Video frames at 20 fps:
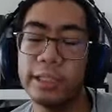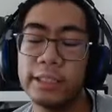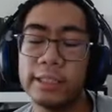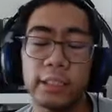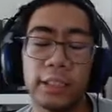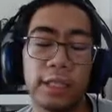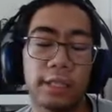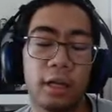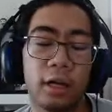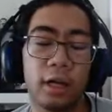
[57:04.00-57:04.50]

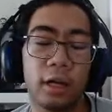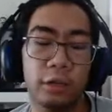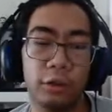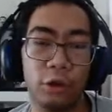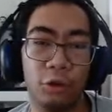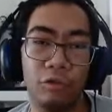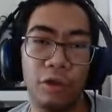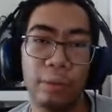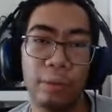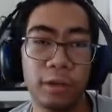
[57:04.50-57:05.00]
in
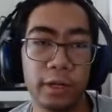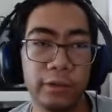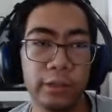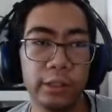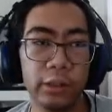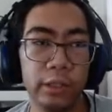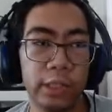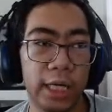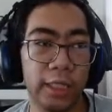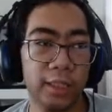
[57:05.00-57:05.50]
November
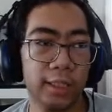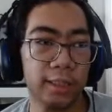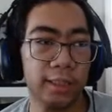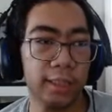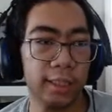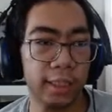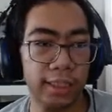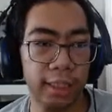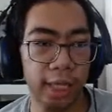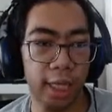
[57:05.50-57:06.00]

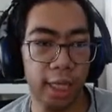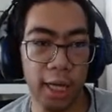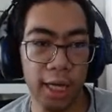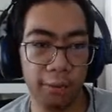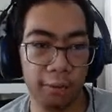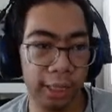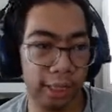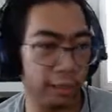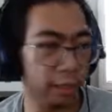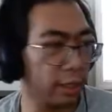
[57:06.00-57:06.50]
2006. I got
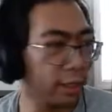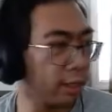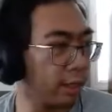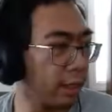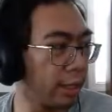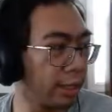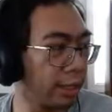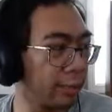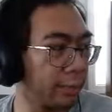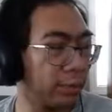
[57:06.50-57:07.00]
my
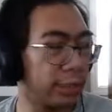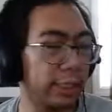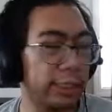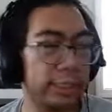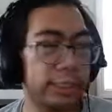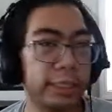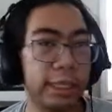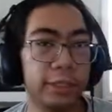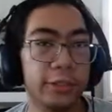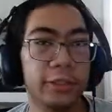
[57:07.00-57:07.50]

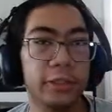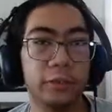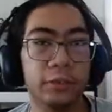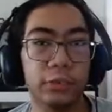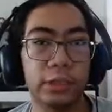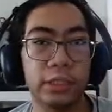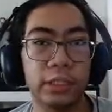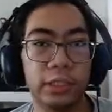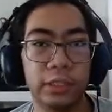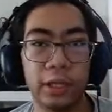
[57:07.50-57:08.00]
PlayStation
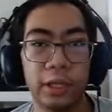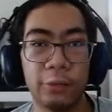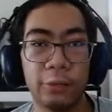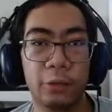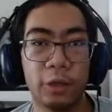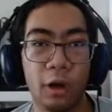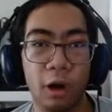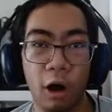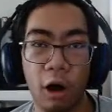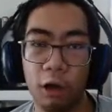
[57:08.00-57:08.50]
3
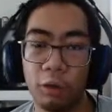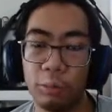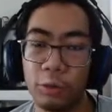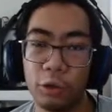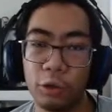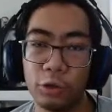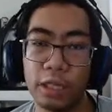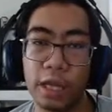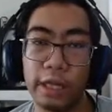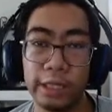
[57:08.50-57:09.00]
Slim
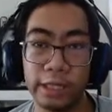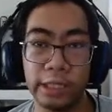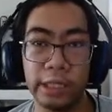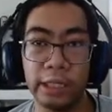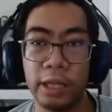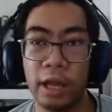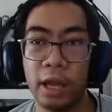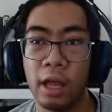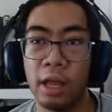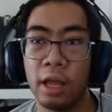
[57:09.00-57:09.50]
almost
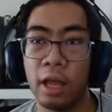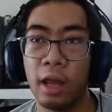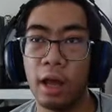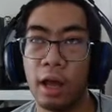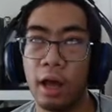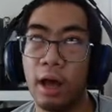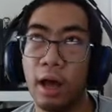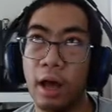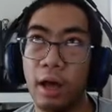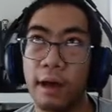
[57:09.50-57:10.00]

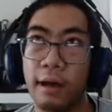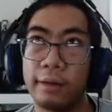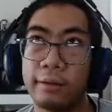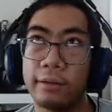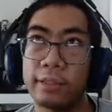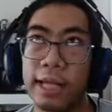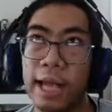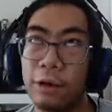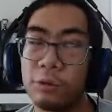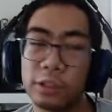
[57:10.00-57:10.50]

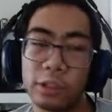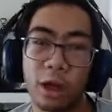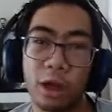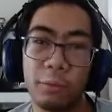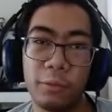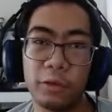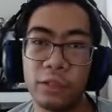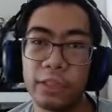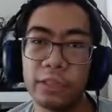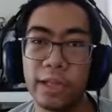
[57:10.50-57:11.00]
now it's
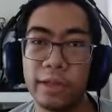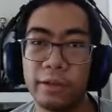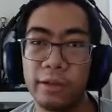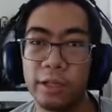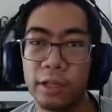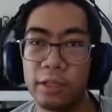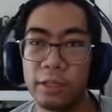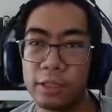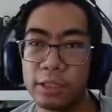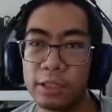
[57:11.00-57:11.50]
almost 10
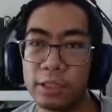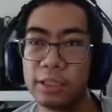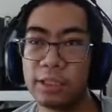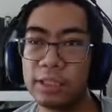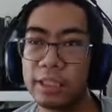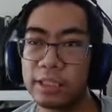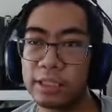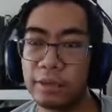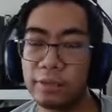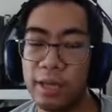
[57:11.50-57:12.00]
years
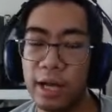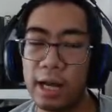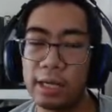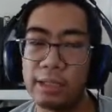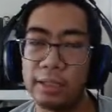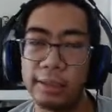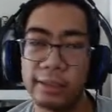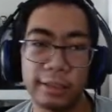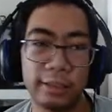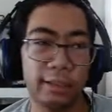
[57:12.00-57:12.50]
since I've
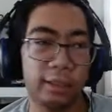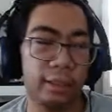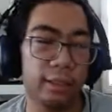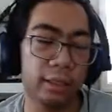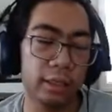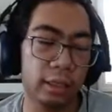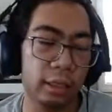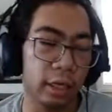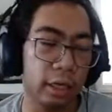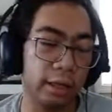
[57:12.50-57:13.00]
gotten it.
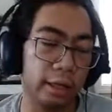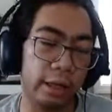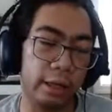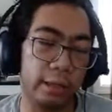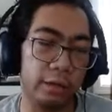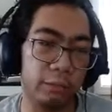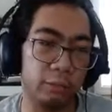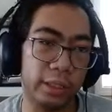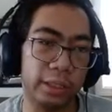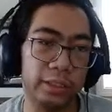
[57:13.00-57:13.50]

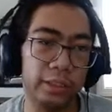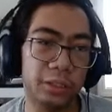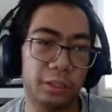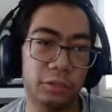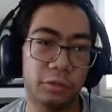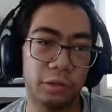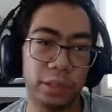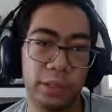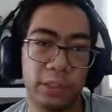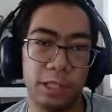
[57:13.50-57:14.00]
Okay, PlayStation
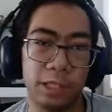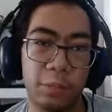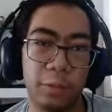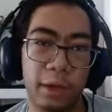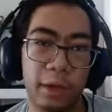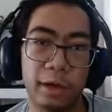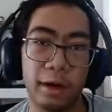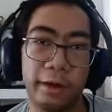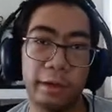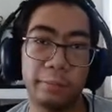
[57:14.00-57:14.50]
3 Slim, I
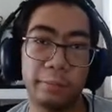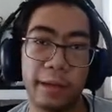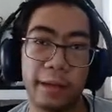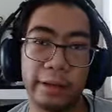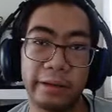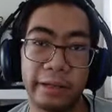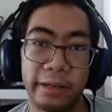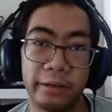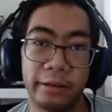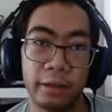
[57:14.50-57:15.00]
got it
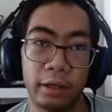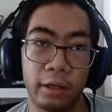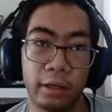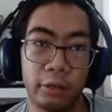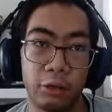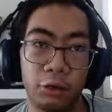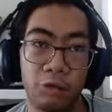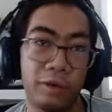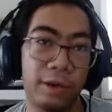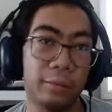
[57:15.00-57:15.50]
back in
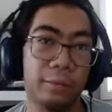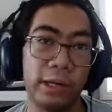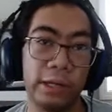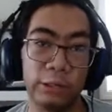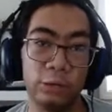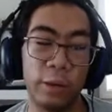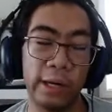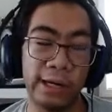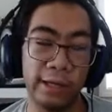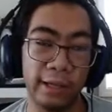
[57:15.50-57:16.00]
November
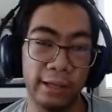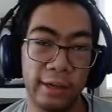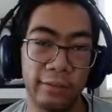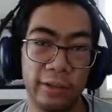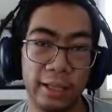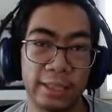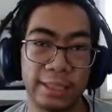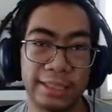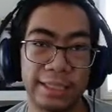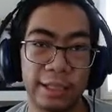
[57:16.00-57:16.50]

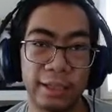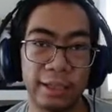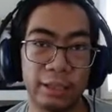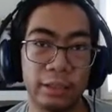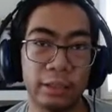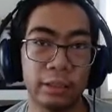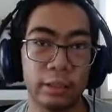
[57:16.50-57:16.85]
2011, so